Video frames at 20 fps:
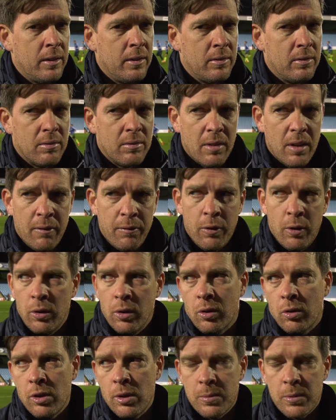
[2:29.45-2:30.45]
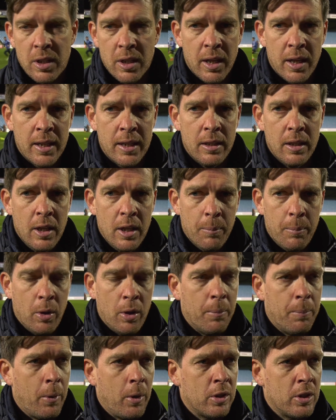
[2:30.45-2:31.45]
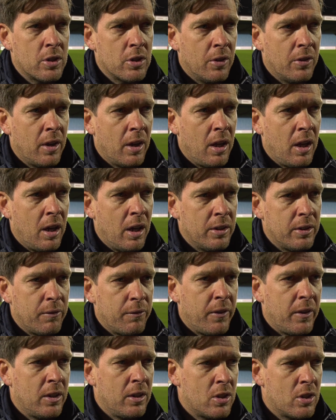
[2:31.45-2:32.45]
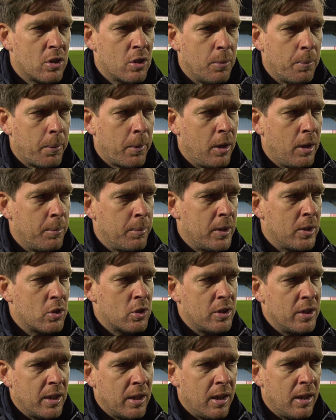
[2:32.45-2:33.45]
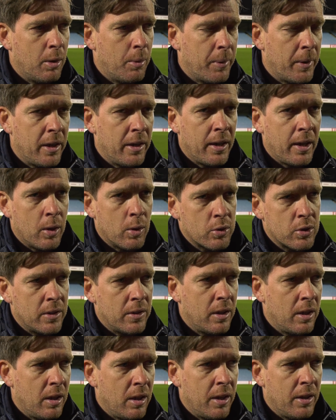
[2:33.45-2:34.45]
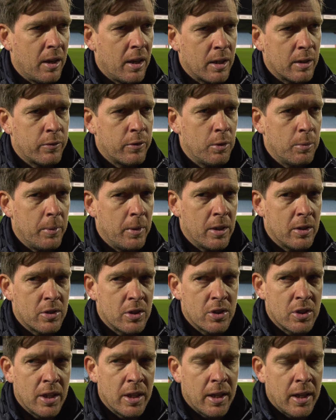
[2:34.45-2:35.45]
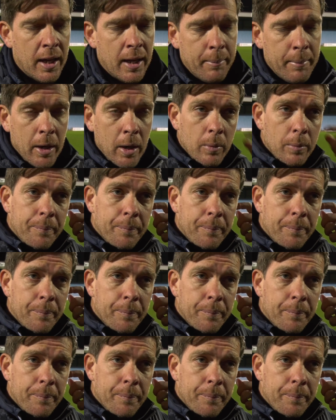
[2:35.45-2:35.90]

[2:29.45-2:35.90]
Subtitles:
And I thought the group today put the bodies on the line, defended superbly, just need a little bit of nous in the last few minutes to see the game out.